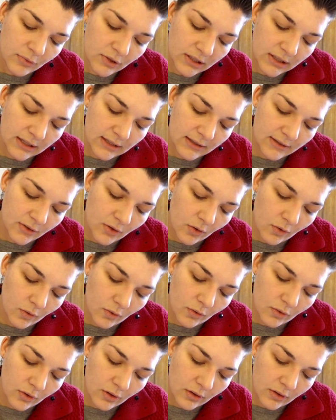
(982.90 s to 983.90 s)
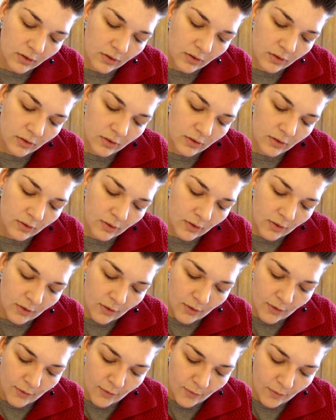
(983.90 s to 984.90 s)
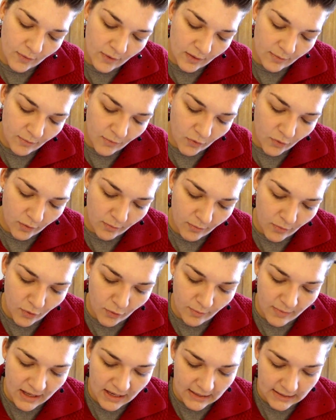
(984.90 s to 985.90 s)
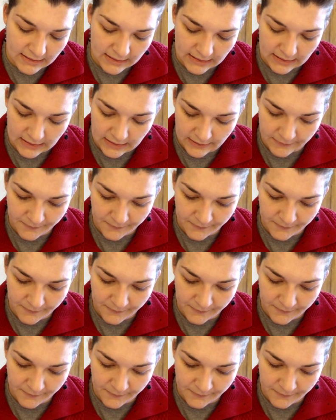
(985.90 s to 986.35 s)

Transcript: Please hold. One more moment.